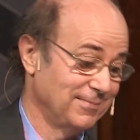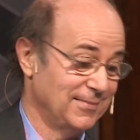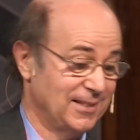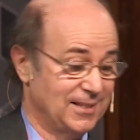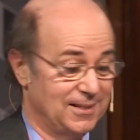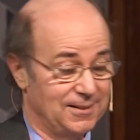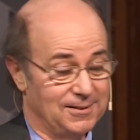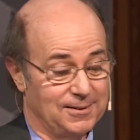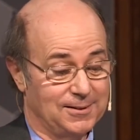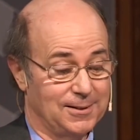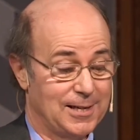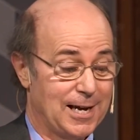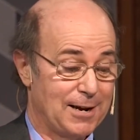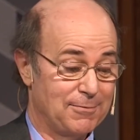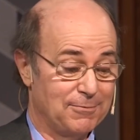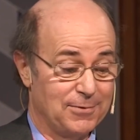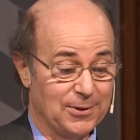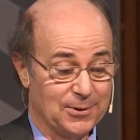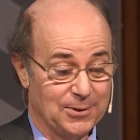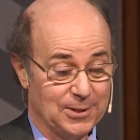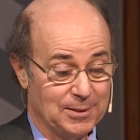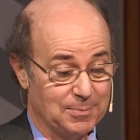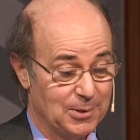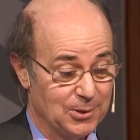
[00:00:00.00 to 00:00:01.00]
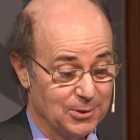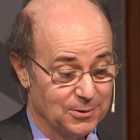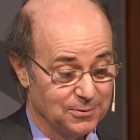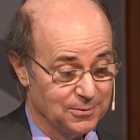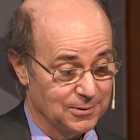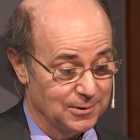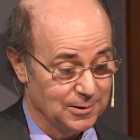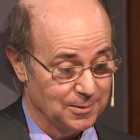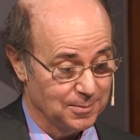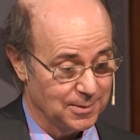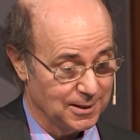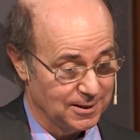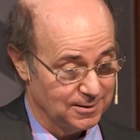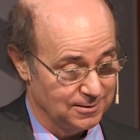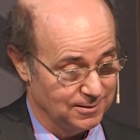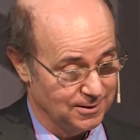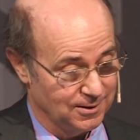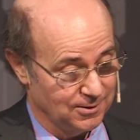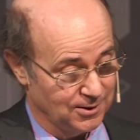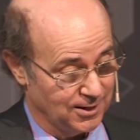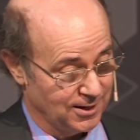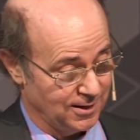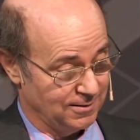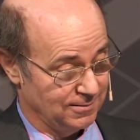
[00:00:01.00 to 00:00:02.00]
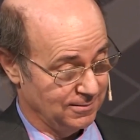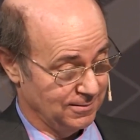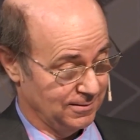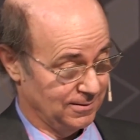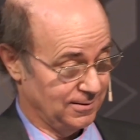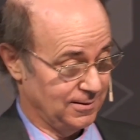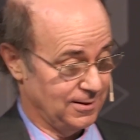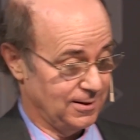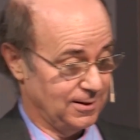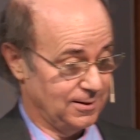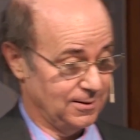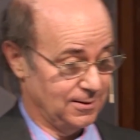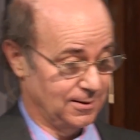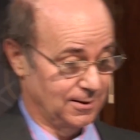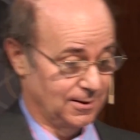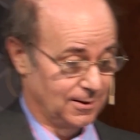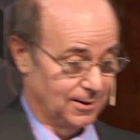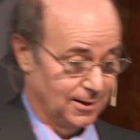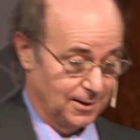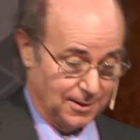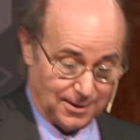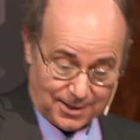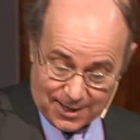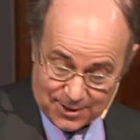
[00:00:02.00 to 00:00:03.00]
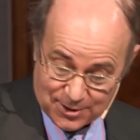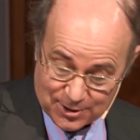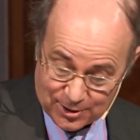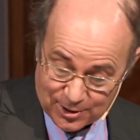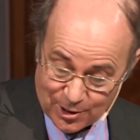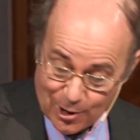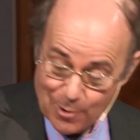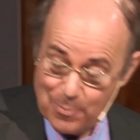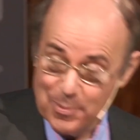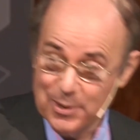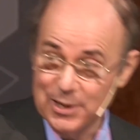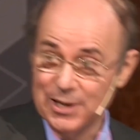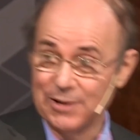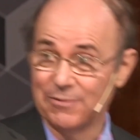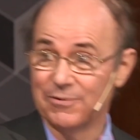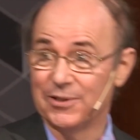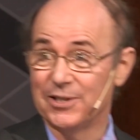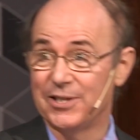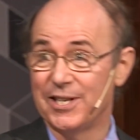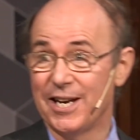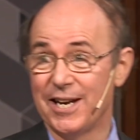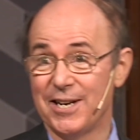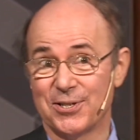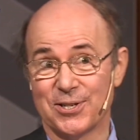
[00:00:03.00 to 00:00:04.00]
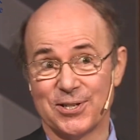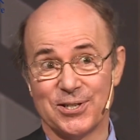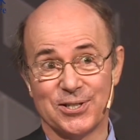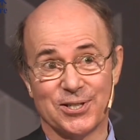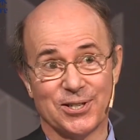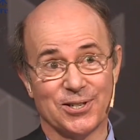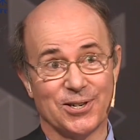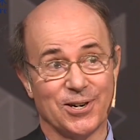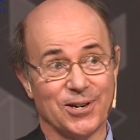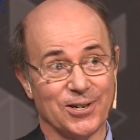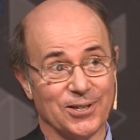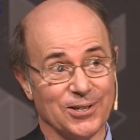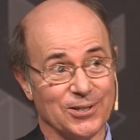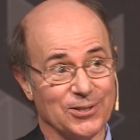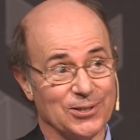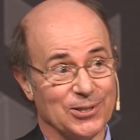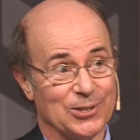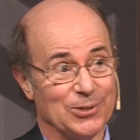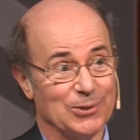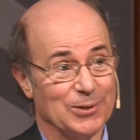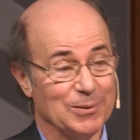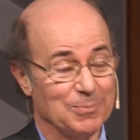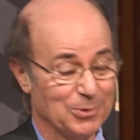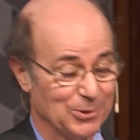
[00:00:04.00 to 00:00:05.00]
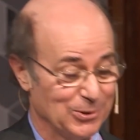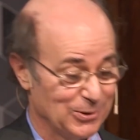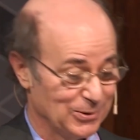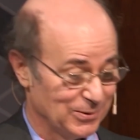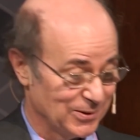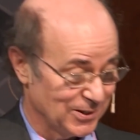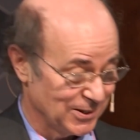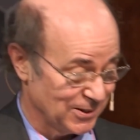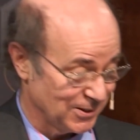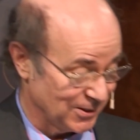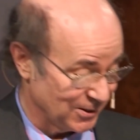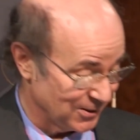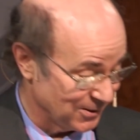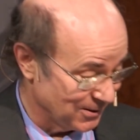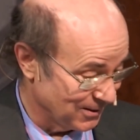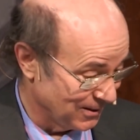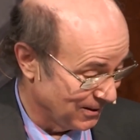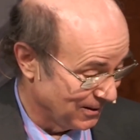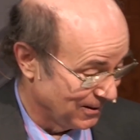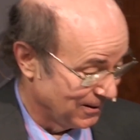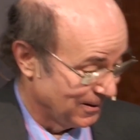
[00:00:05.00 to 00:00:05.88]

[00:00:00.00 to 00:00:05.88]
It's not very beautiful, but okay. It's an open invitation to artists to improve on this.